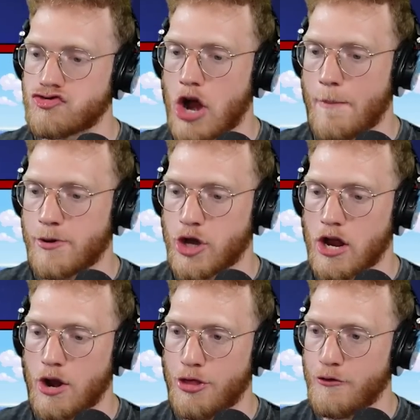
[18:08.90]
I'll be
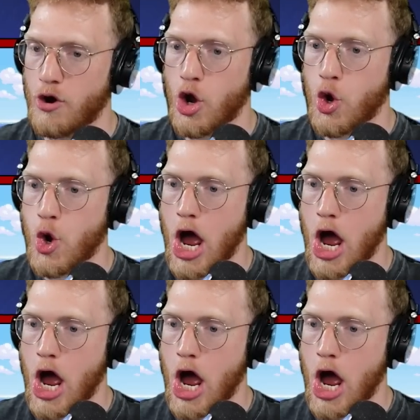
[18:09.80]
getting through.